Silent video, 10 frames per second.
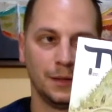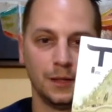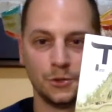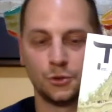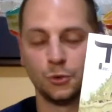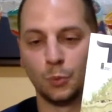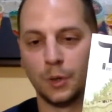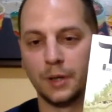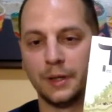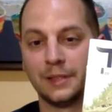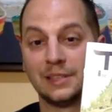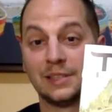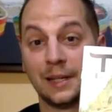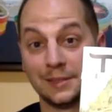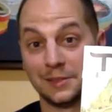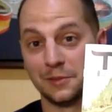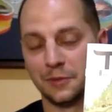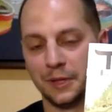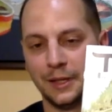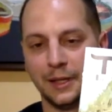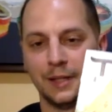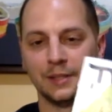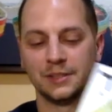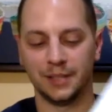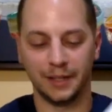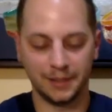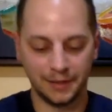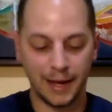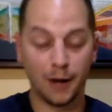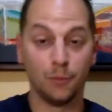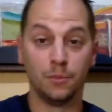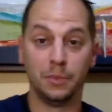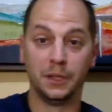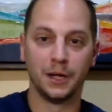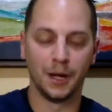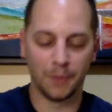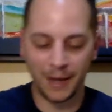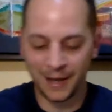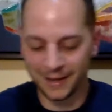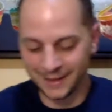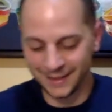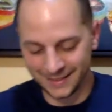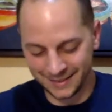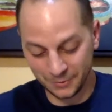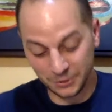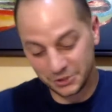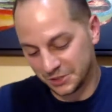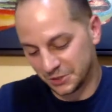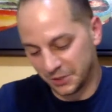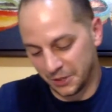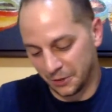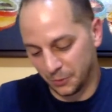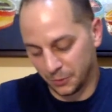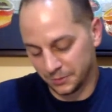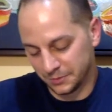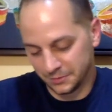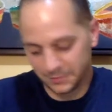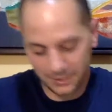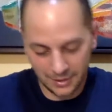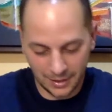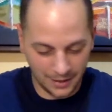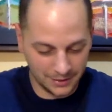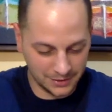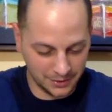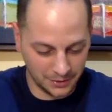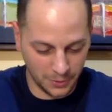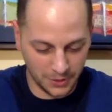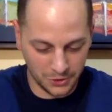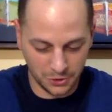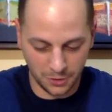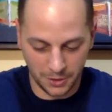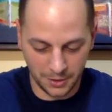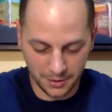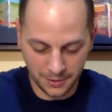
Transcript: issue 1 extensively, and it's like now beat up, which is, you know, honestly the way it should be.